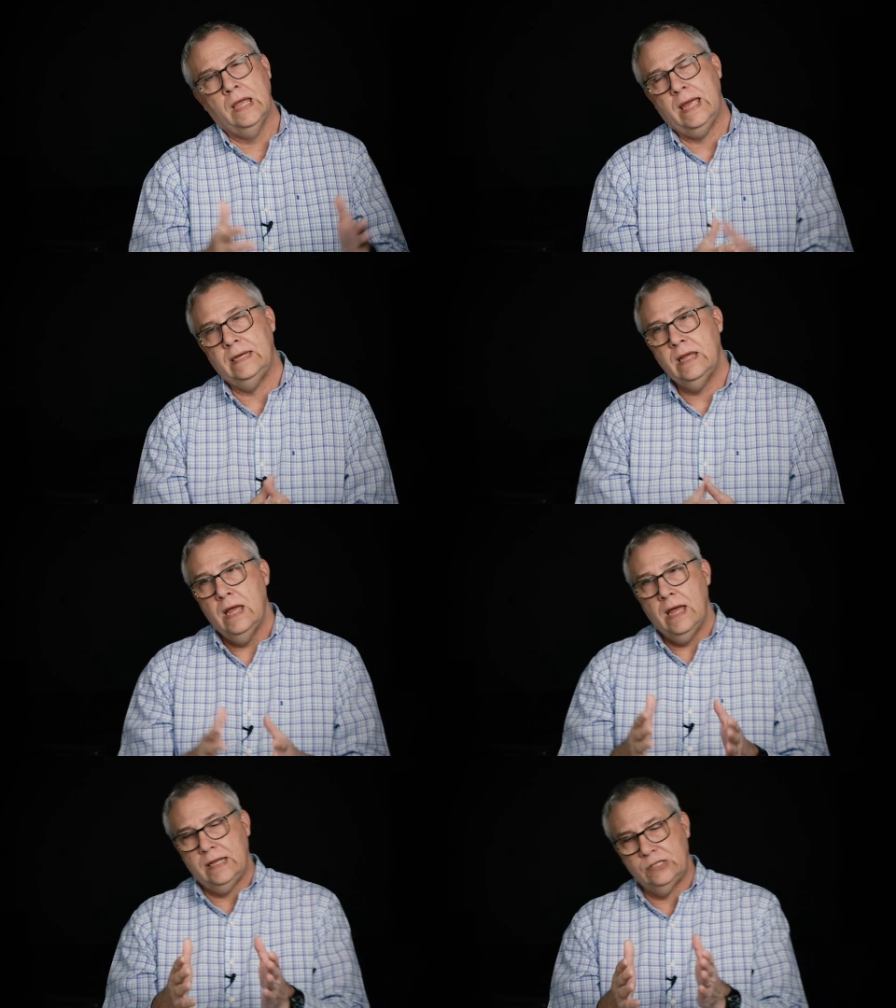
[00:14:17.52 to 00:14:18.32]
And,
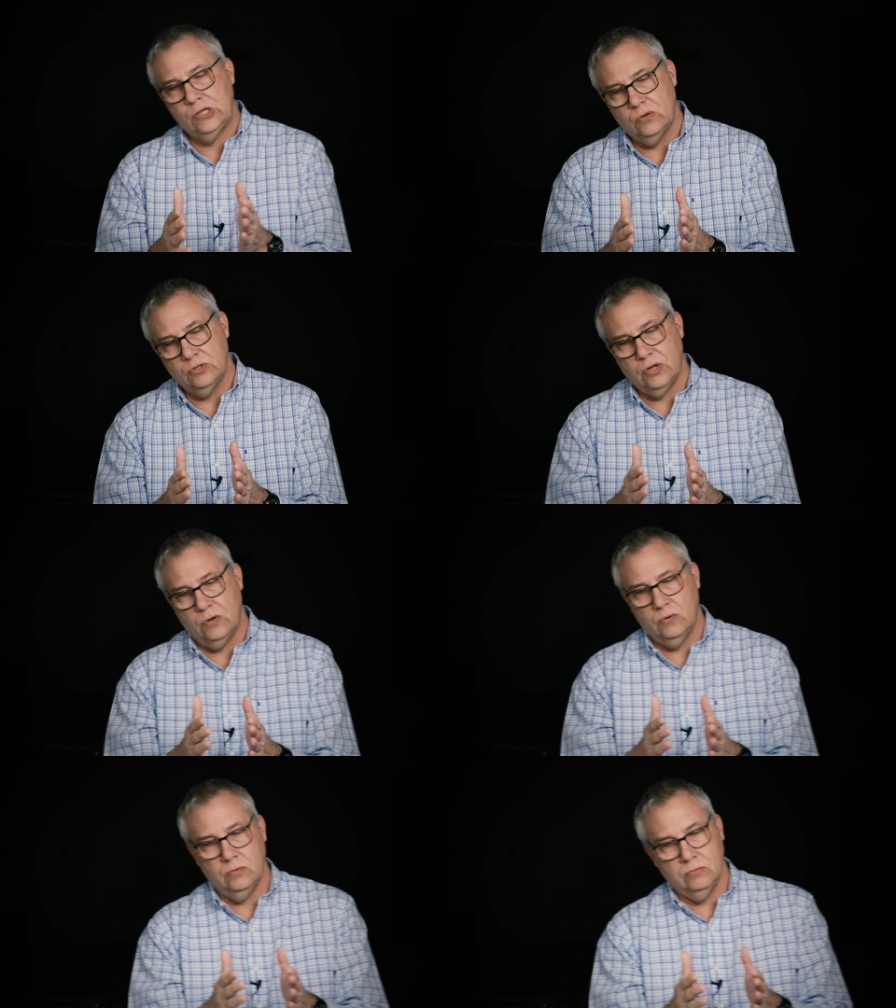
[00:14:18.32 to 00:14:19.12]
and so,
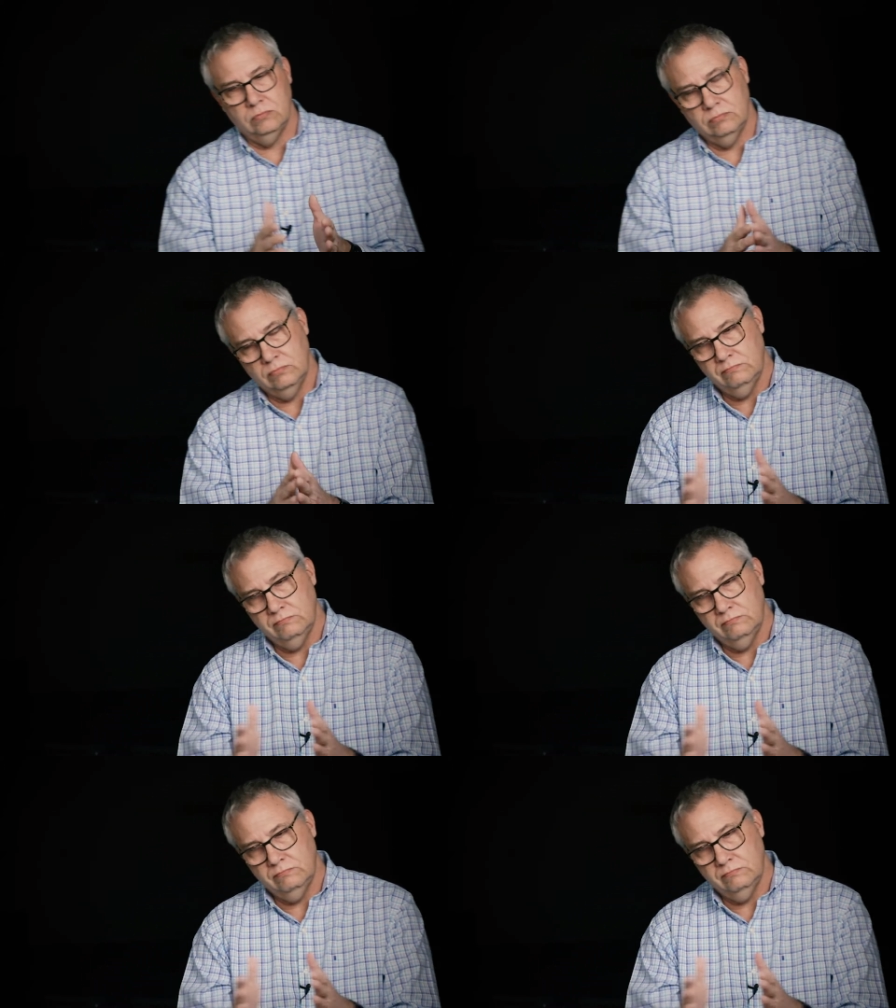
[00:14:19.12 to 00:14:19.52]
so,